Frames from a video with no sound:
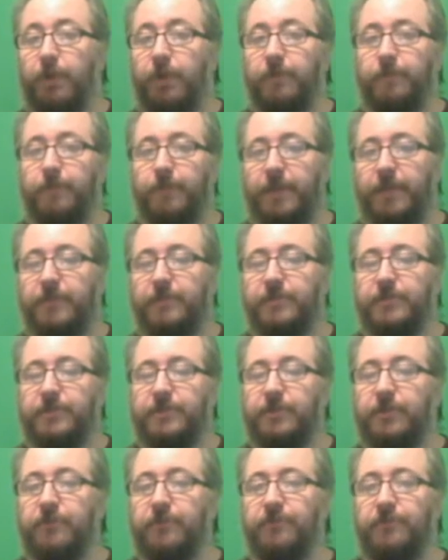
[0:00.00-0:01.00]
what made this
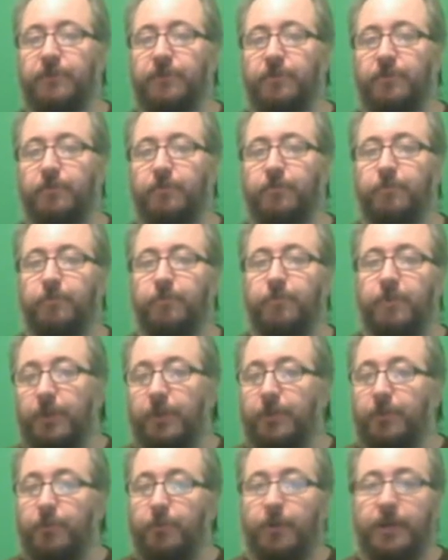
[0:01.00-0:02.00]
a good film
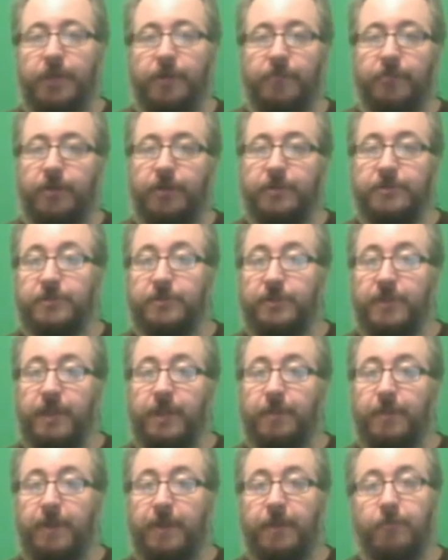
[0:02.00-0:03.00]
with whatever it is that
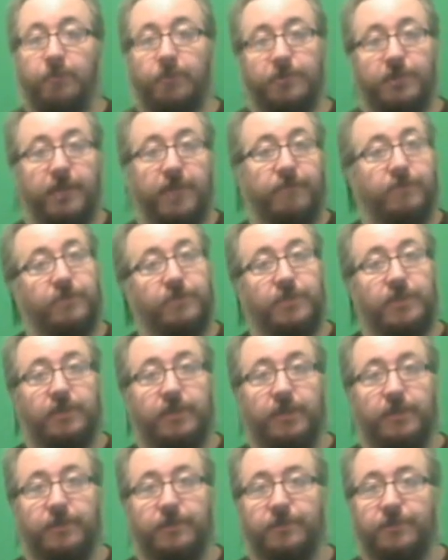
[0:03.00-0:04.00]
they made, which I haven't seen
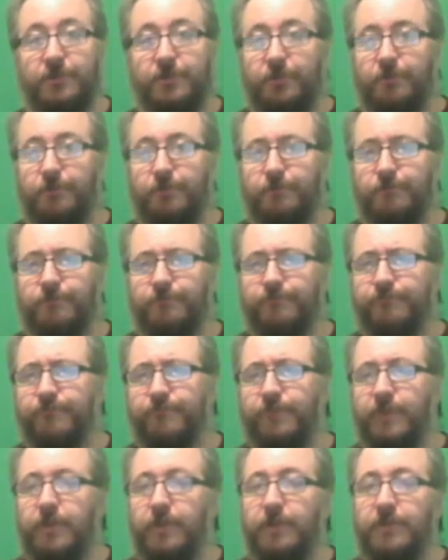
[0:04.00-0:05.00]
yet. So,
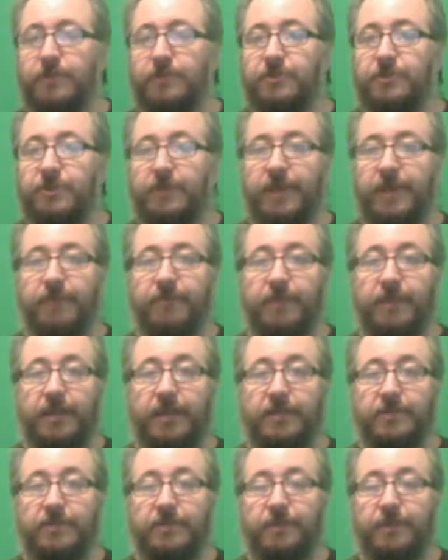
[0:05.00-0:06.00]
it's just kind of a
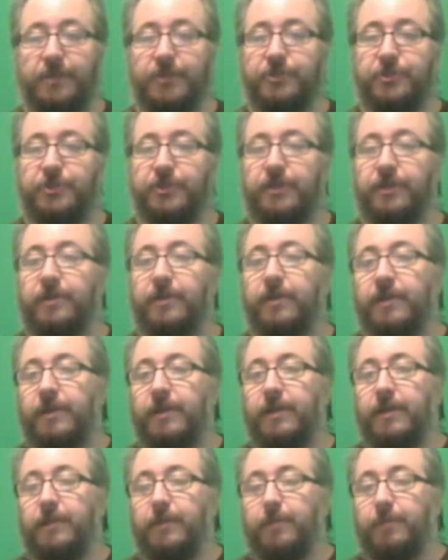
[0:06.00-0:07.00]
guesstimation there.
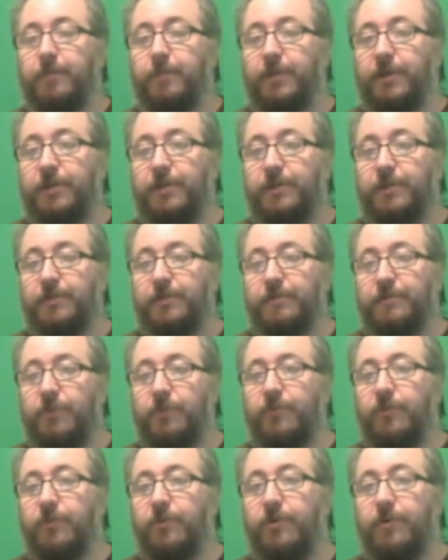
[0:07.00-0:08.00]
But
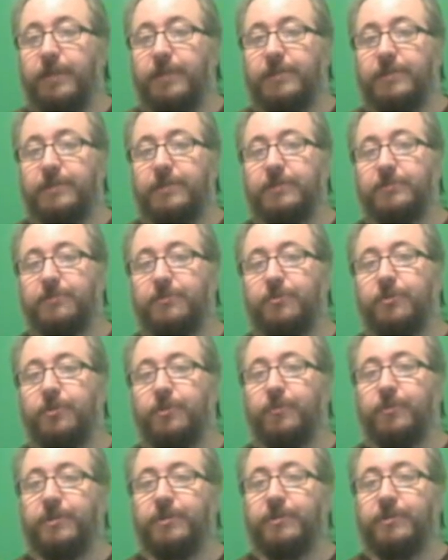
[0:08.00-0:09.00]
overall, like I said,
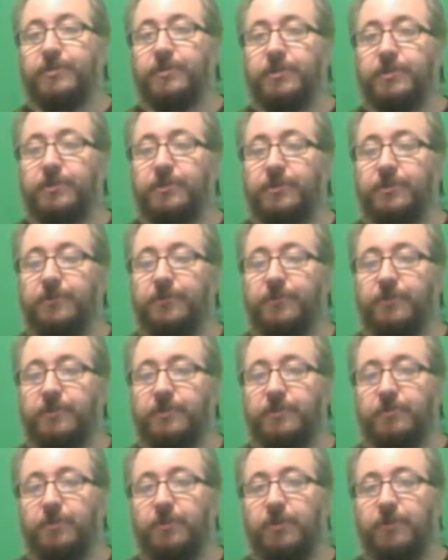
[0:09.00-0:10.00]
Zootopia is just a very
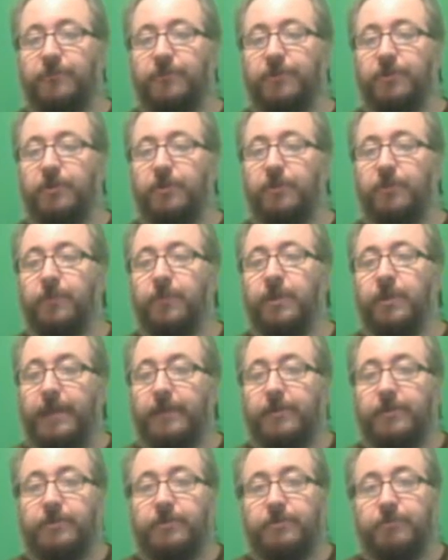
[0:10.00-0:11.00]
smart film
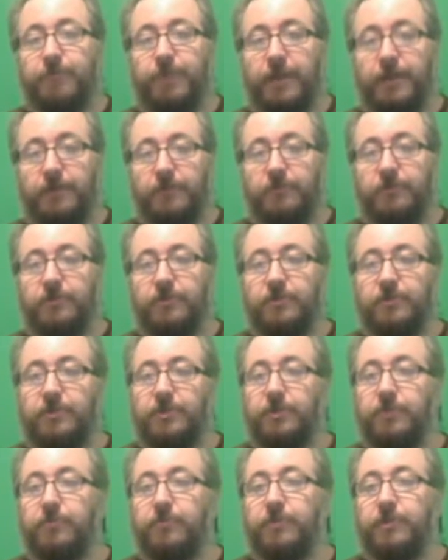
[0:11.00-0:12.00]
and doesn't pander to the
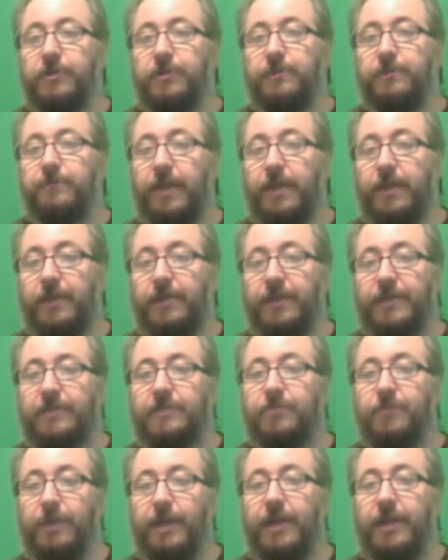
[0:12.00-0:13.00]
children, and
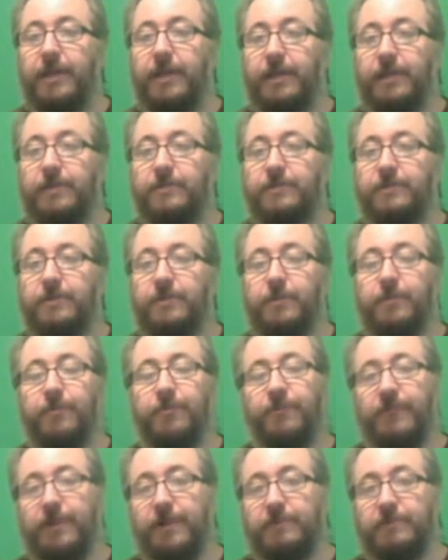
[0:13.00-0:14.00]
that's why it gets the
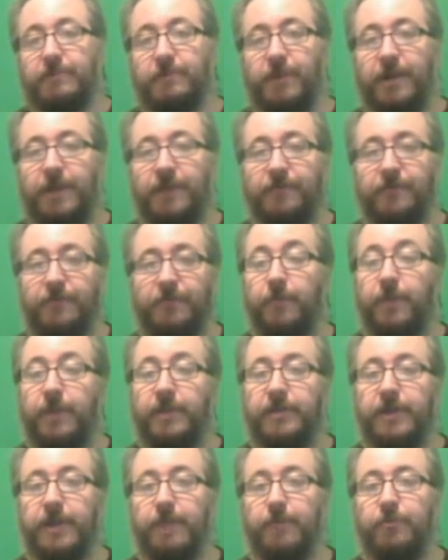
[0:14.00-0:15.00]
number 5 spot for my
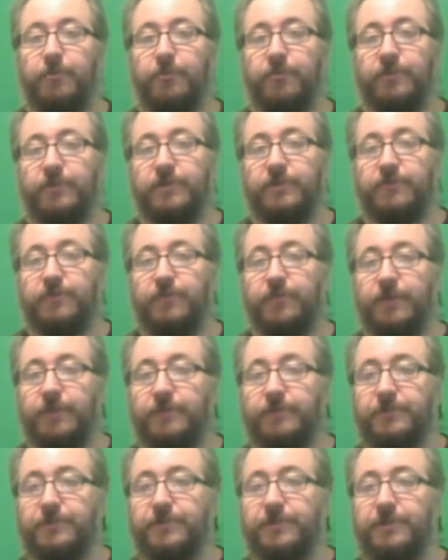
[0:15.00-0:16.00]
top movies of
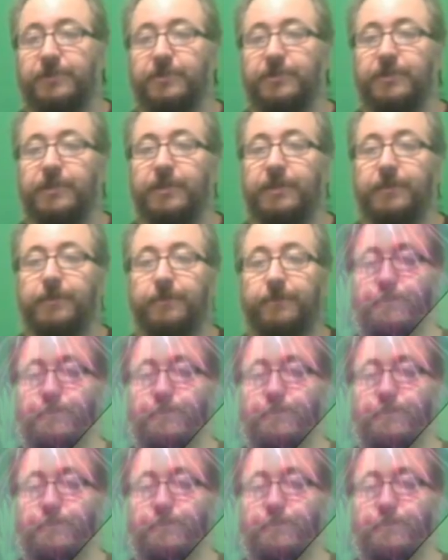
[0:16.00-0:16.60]
2016.